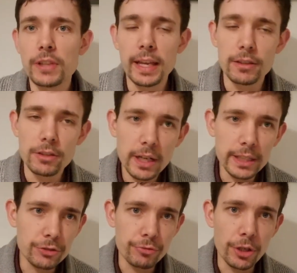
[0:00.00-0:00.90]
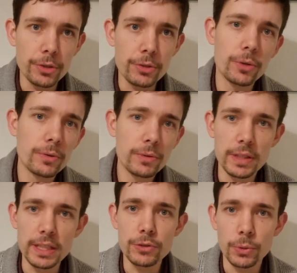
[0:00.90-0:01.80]
saying knights rode
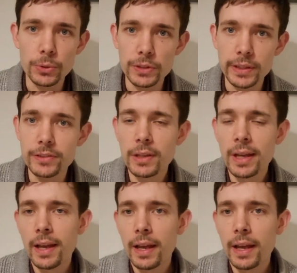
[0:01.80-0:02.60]
these horses